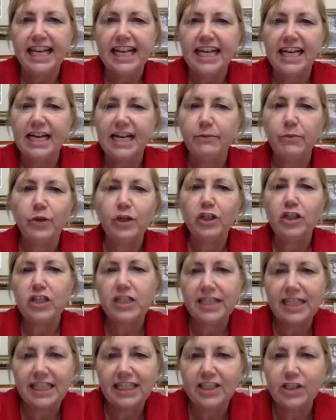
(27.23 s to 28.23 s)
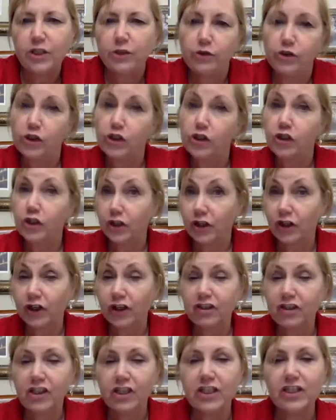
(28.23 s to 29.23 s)
we're just going to do
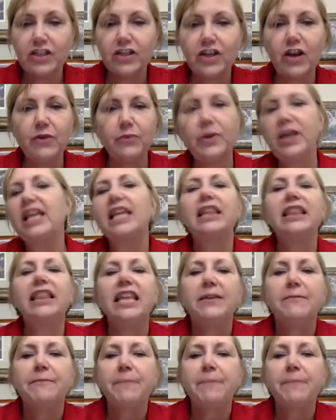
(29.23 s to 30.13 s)
sugar to start with